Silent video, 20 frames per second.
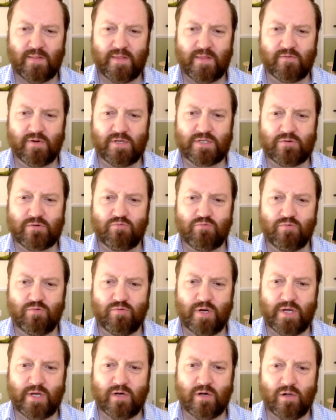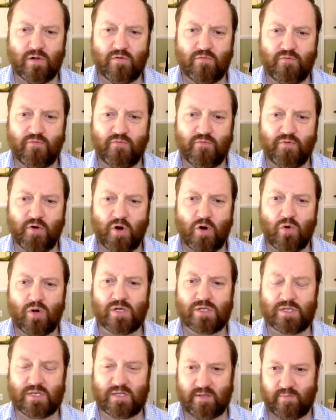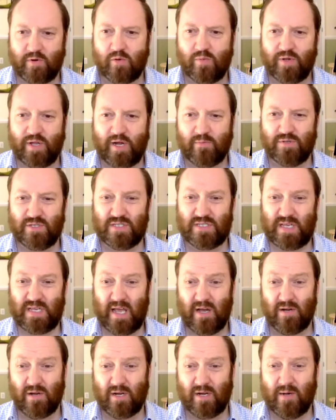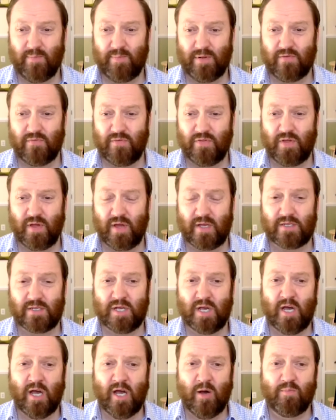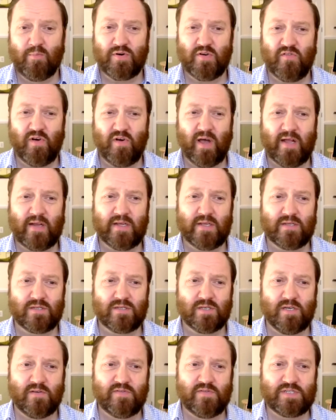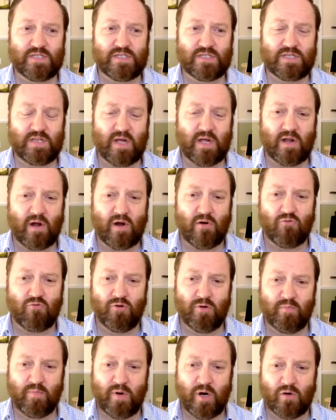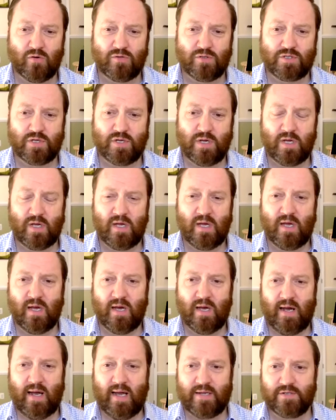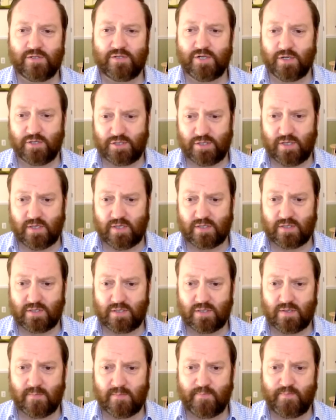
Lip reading: There is a real focus at the moment, I would say, on a couple of things: providing services that are remote and touchless.